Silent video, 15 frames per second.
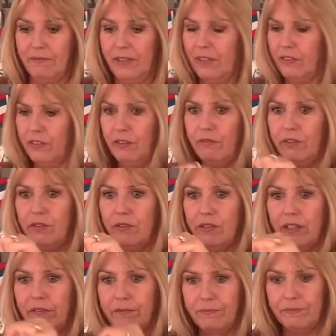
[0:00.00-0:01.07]
That's
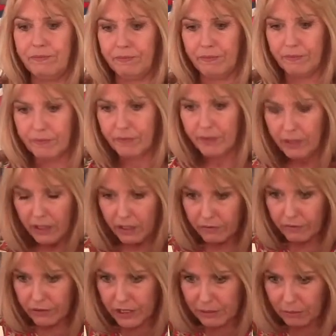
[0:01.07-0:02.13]
confusing
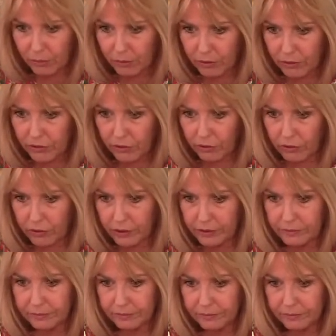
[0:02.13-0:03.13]
for a spoilt dog.